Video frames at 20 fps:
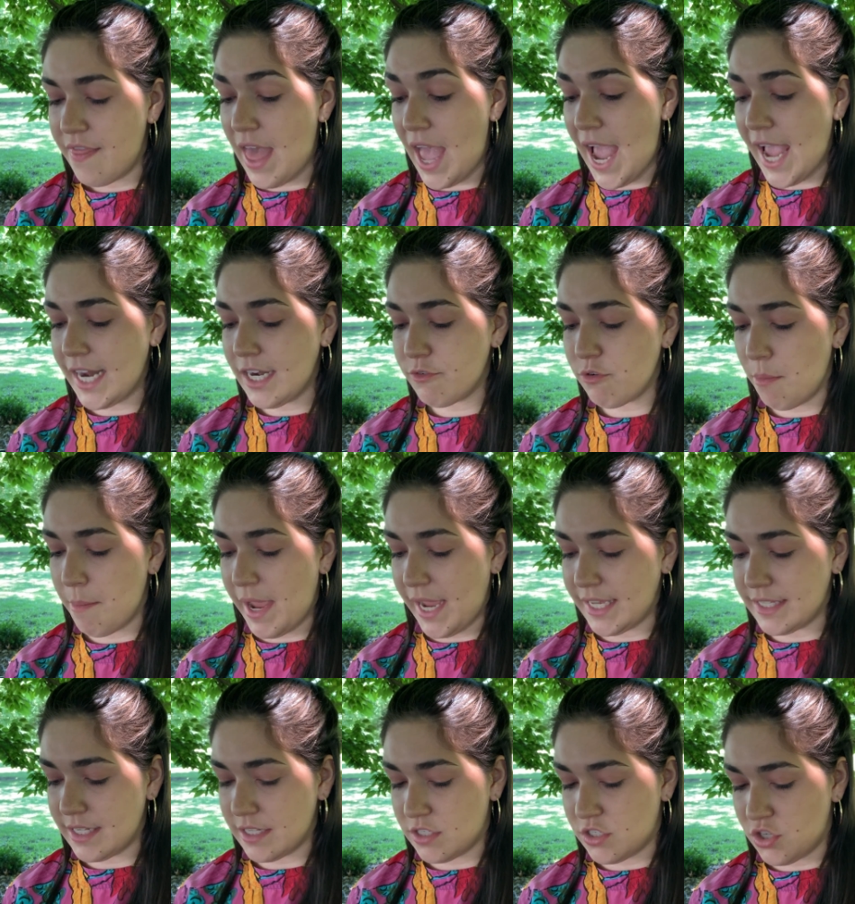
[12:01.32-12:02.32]
The end
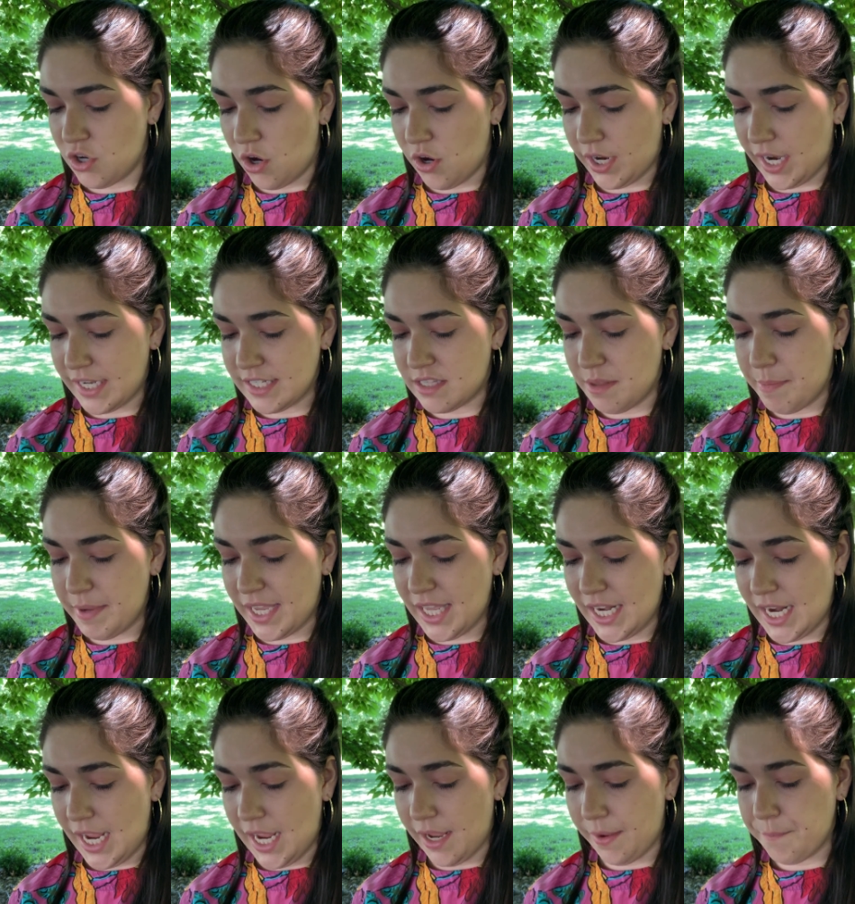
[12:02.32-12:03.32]
remains as dark as the
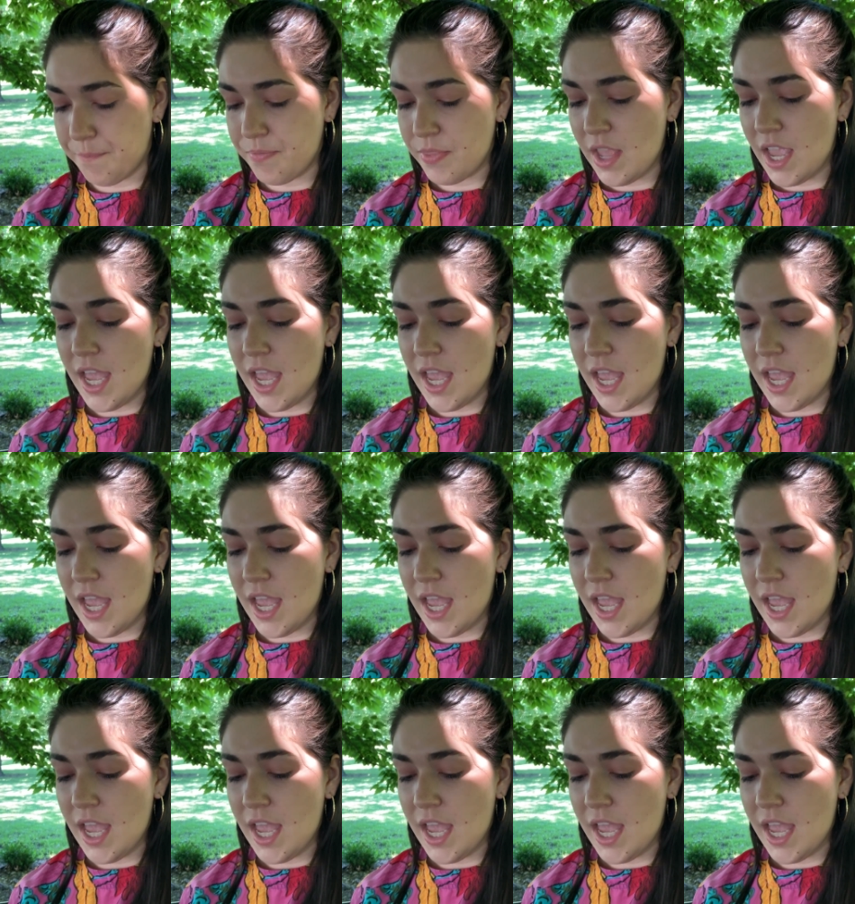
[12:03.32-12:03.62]
beginning.